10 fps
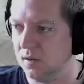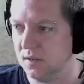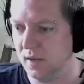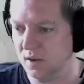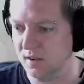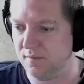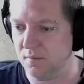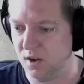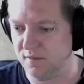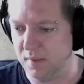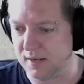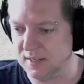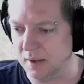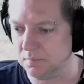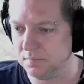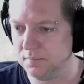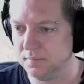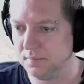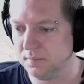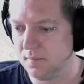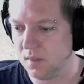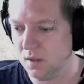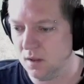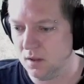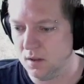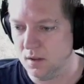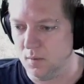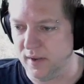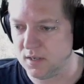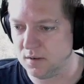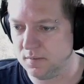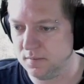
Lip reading: a second. I've mucked up. Wait.